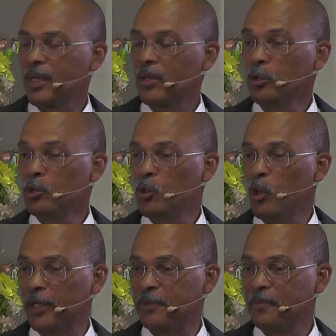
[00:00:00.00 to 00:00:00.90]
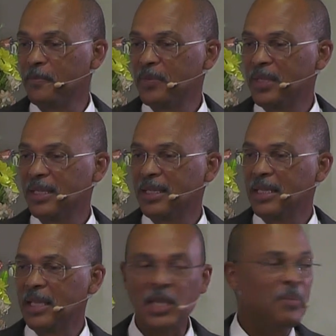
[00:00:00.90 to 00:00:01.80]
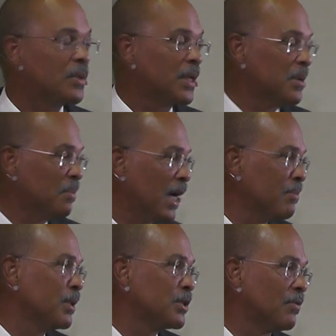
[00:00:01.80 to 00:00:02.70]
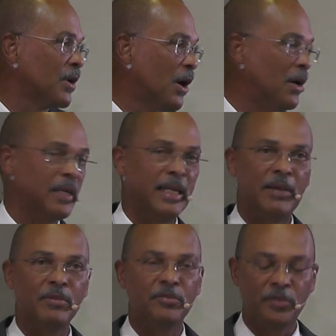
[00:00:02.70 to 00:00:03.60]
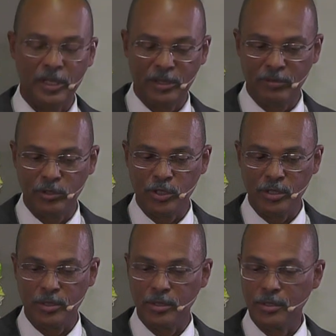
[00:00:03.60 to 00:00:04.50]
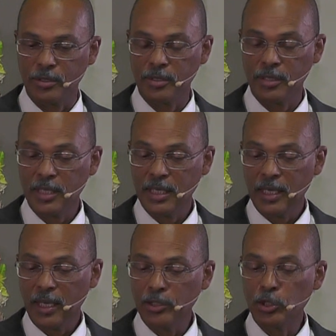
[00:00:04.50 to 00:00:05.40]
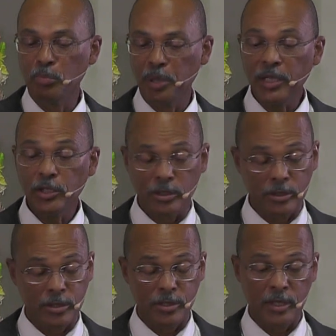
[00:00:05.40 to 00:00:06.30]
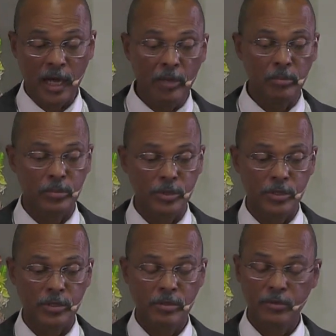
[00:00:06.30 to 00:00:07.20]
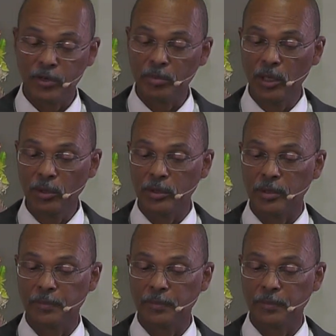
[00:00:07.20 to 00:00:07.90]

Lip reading: Those who what? Keep the commandments of God and have the faith of Jesus. And so patience comes from the Lord.